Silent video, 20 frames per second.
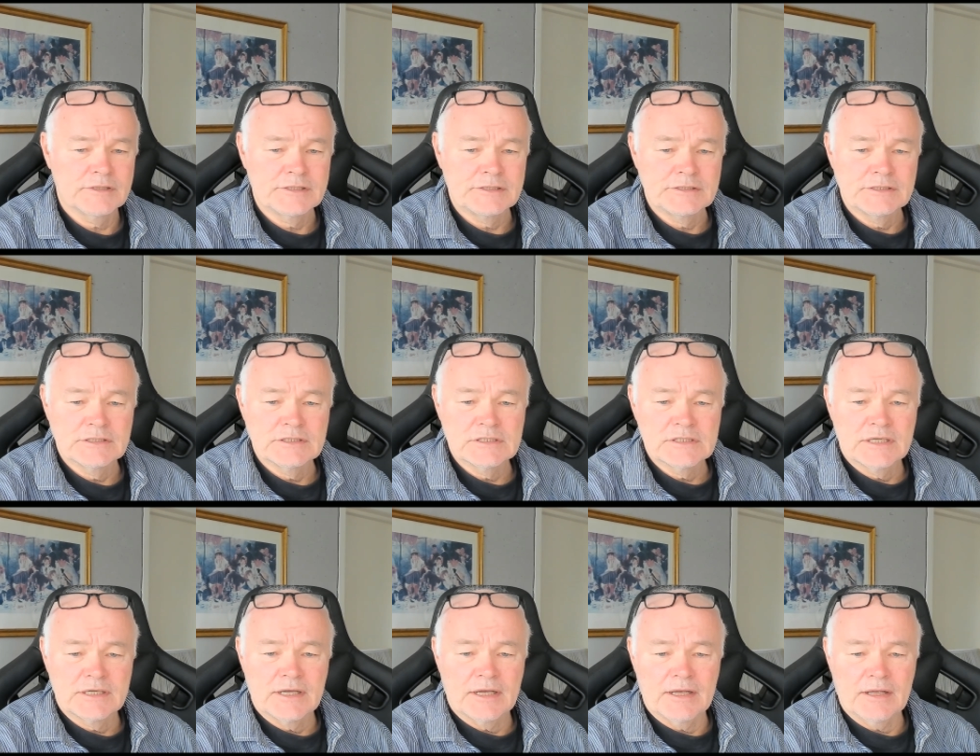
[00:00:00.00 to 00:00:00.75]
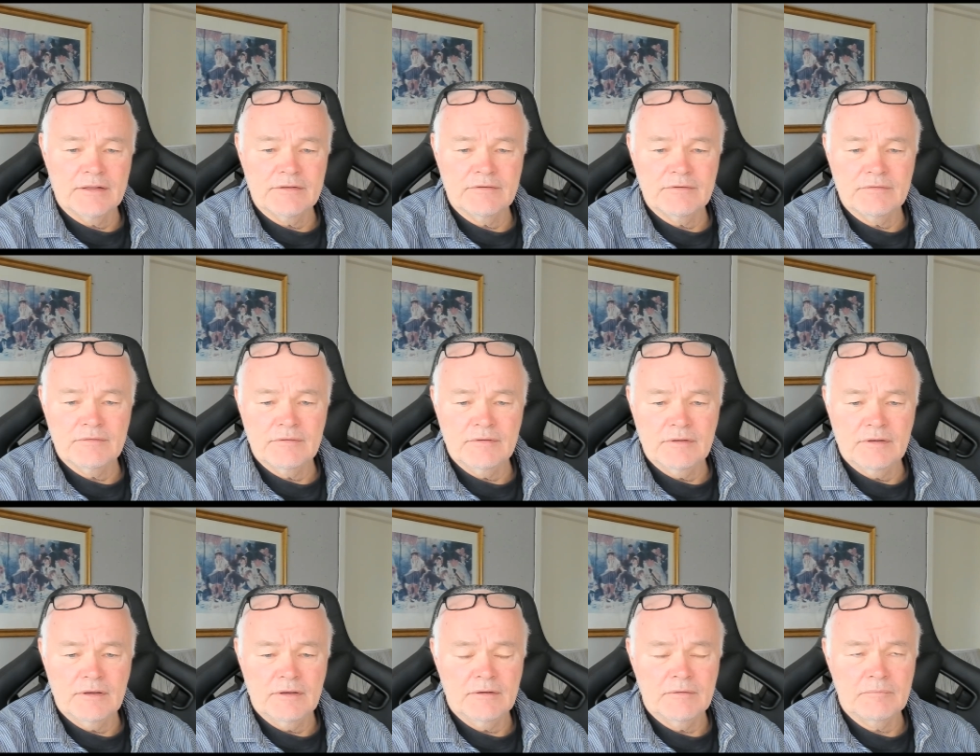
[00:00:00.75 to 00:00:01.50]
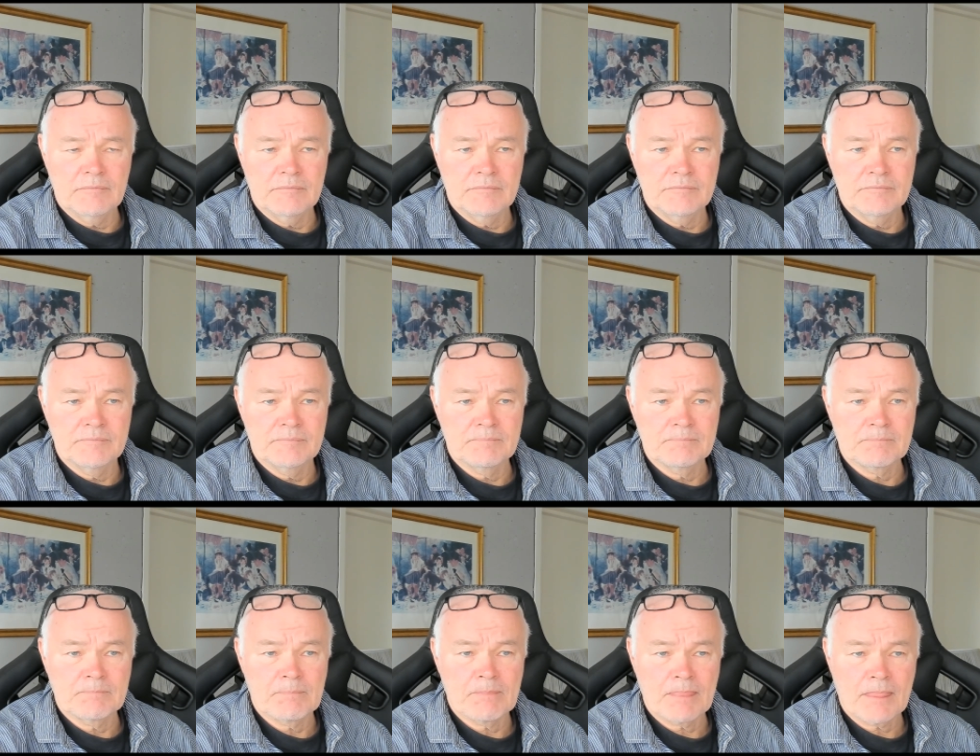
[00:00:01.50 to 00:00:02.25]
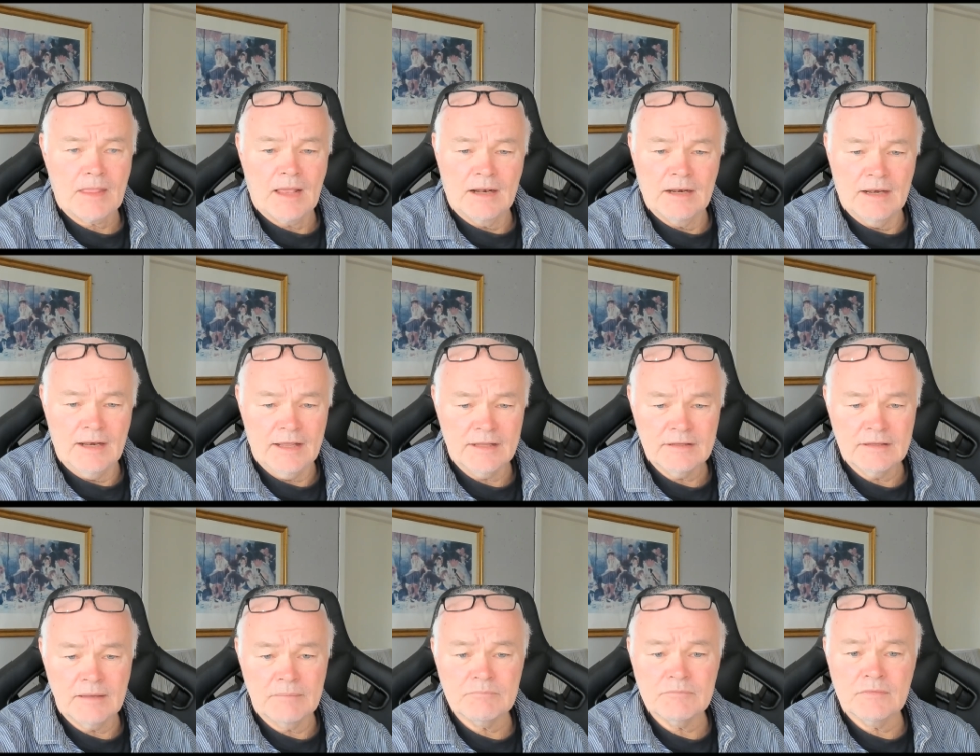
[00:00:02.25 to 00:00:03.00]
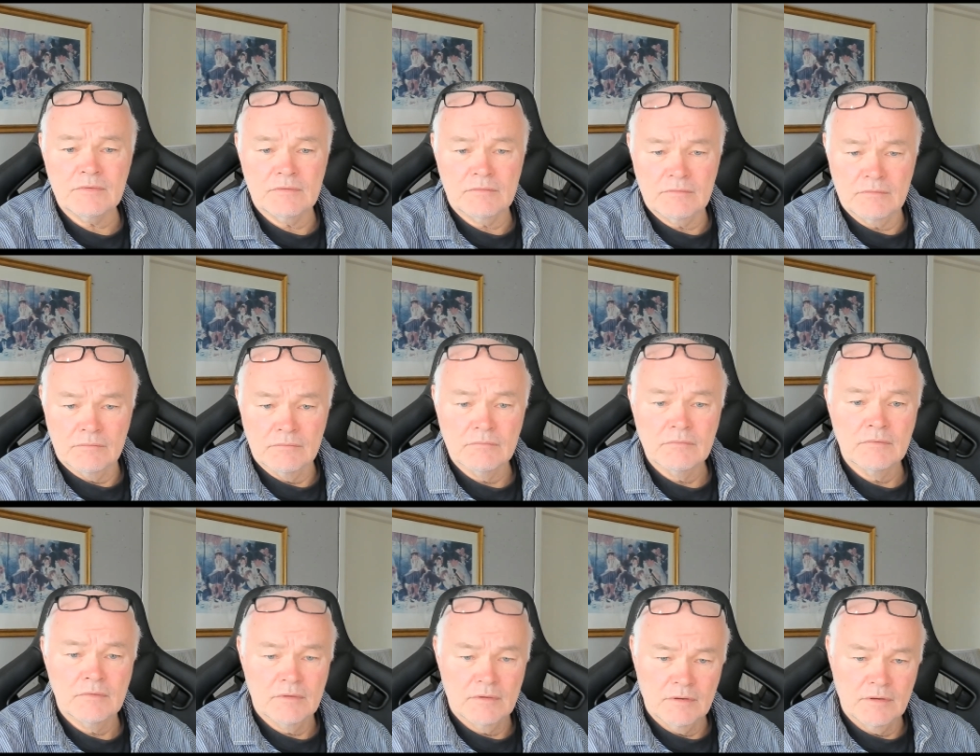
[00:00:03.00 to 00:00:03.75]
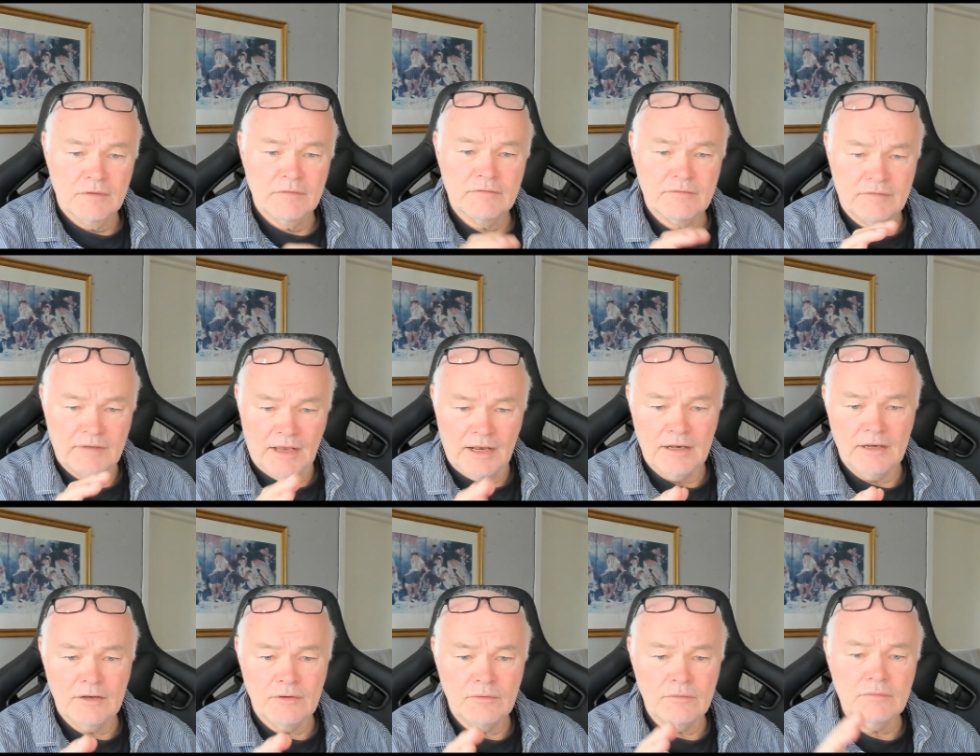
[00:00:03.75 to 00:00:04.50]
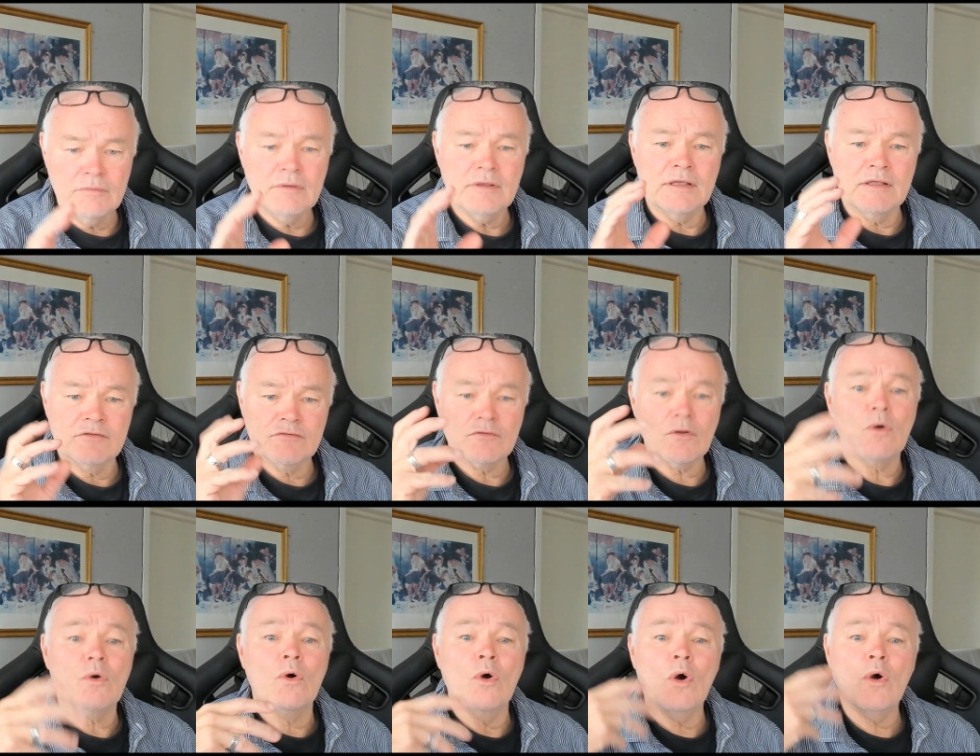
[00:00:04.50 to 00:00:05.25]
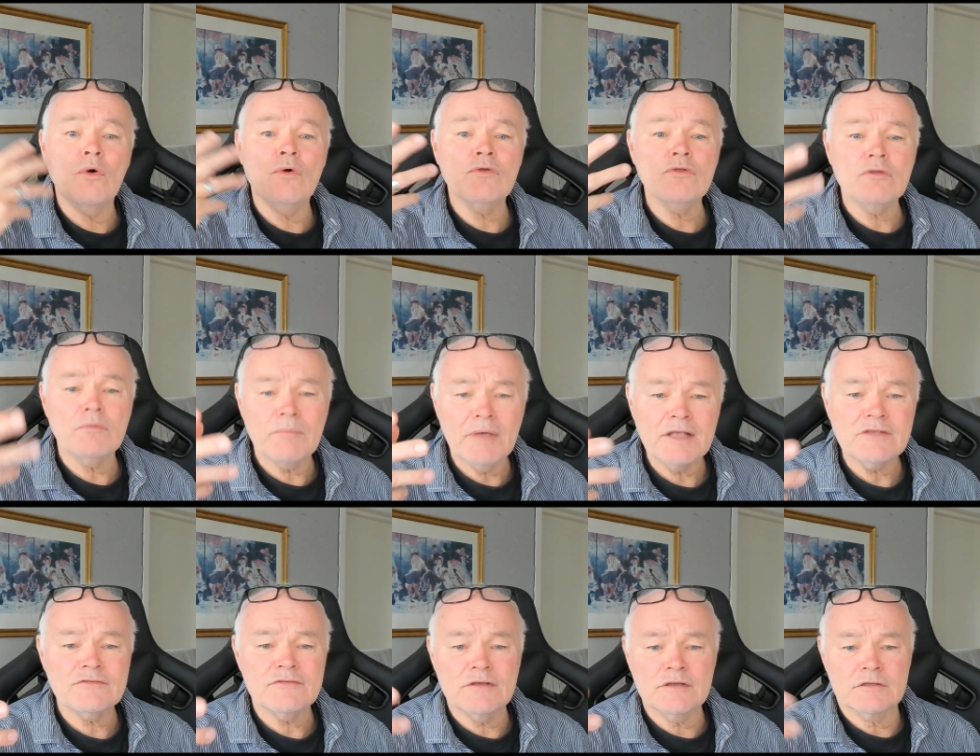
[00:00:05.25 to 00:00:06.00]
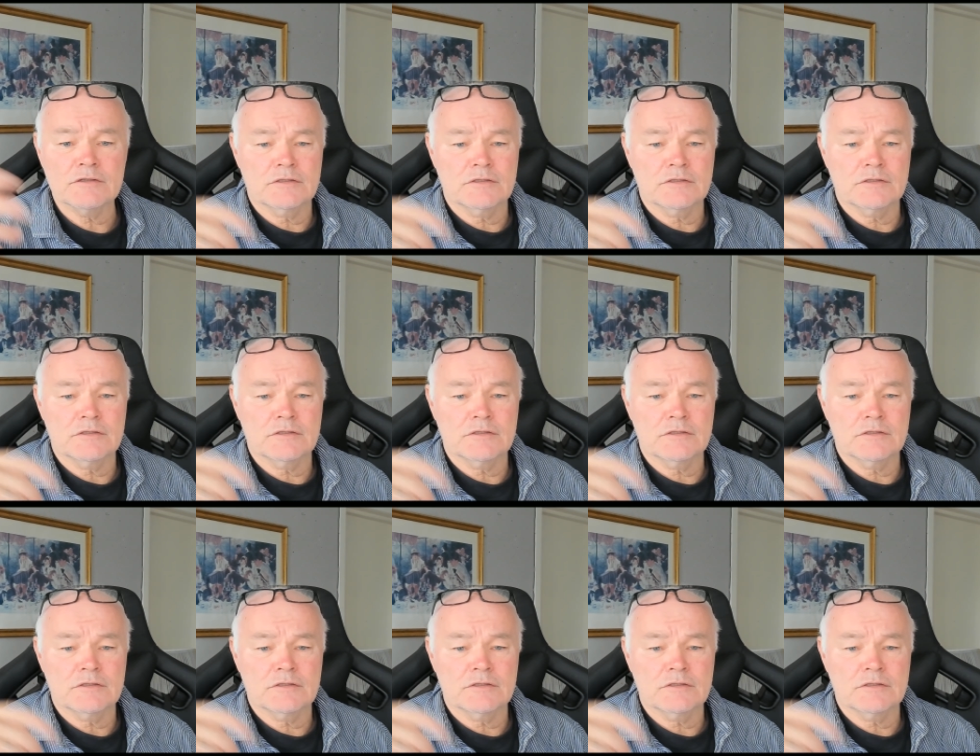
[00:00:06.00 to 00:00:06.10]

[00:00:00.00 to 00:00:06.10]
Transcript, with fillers: and um, let them tell you its own message.